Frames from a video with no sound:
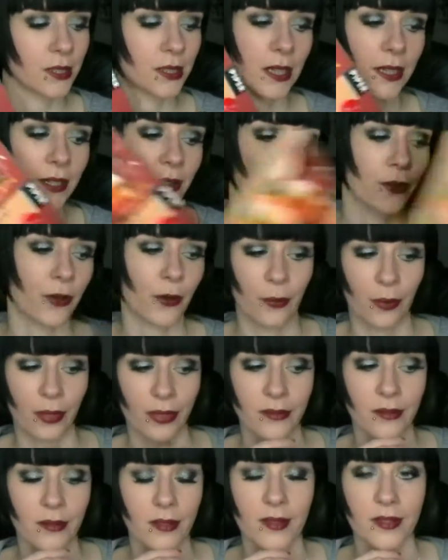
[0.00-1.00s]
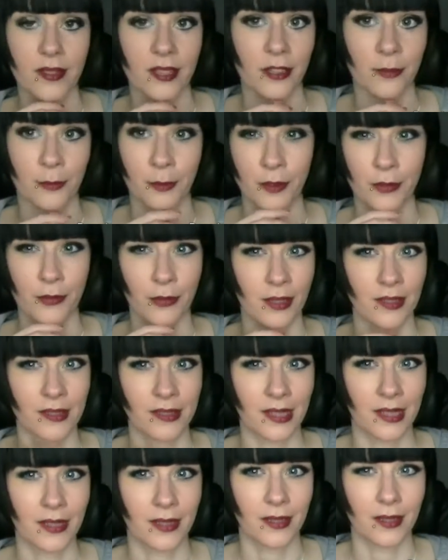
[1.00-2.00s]
I don't know whether this has been
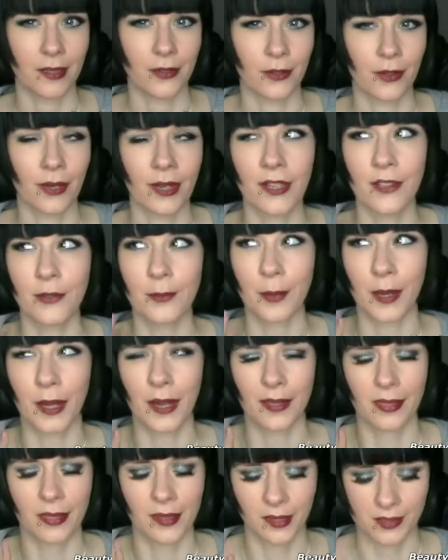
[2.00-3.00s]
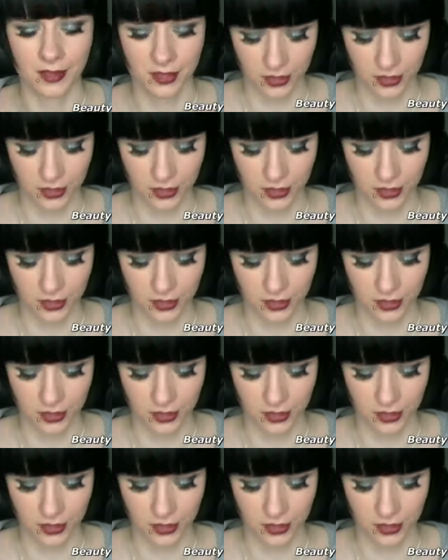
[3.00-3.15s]
translated into English, but I think